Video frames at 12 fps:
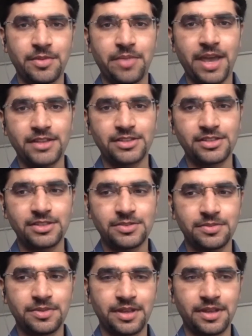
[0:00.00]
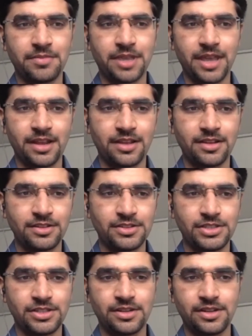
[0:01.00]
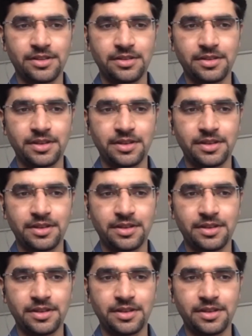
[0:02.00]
bachelor's in mechanical engineering